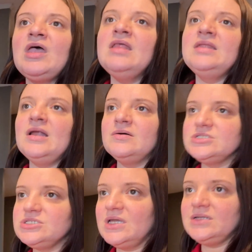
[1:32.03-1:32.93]
And then I was
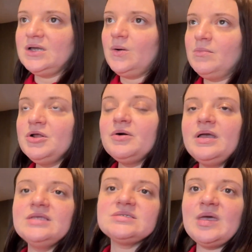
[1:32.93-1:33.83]
just like, no, I'm gonna go
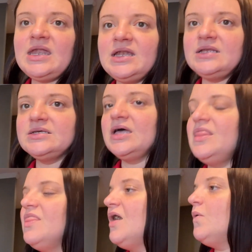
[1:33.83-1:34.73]
ahead and get some editing
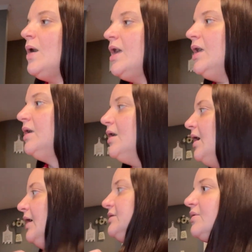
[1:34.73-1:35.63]
done. That way
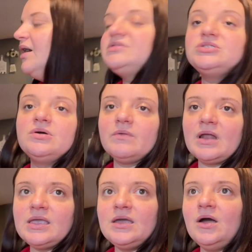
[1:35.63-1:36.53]
I don't have to do it when
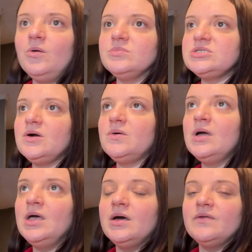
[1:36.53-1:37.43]
I get home. So
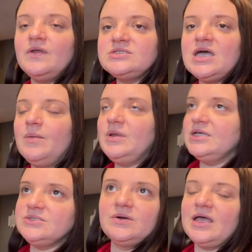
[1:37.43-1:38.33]
there's that. I mean,
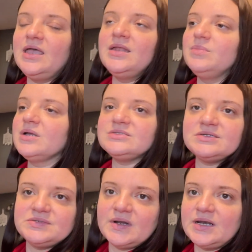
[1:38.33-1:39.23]
I still gotta edit because
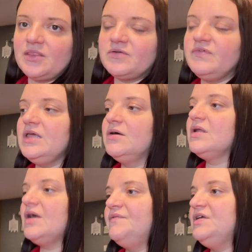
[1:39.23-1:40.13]
I still got another video
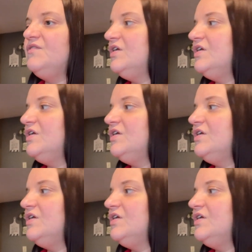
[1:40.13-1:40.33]
that I have to get